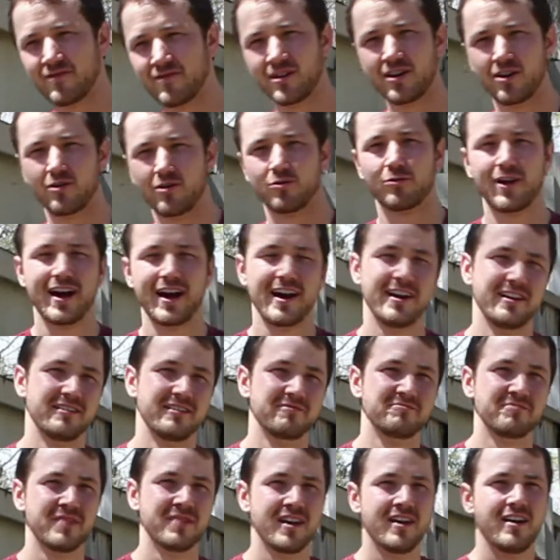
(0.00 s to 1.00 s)
you know, read
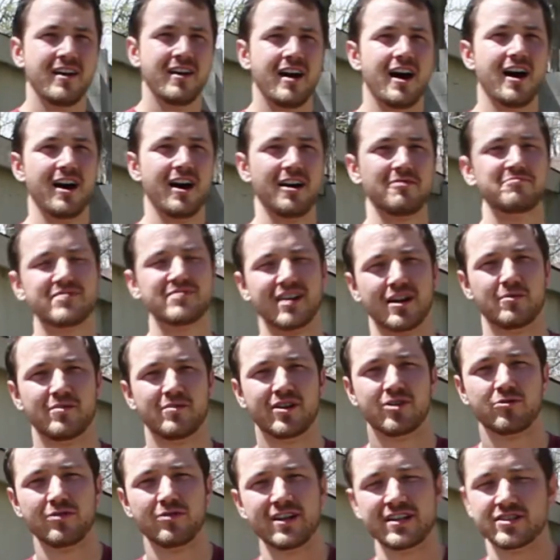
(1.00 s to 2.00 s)
and done a
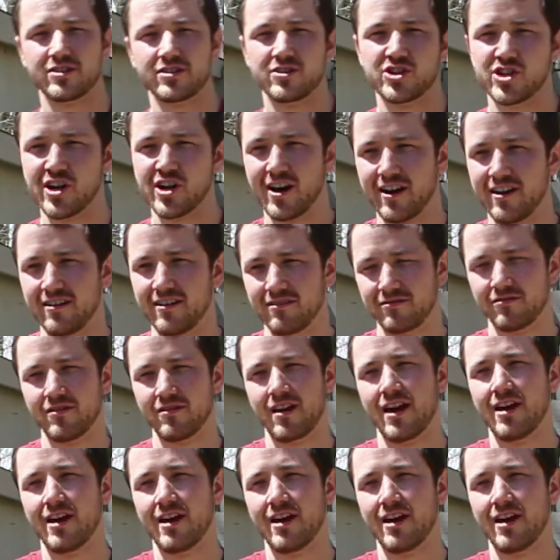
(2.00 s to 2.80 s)
bit of research on it and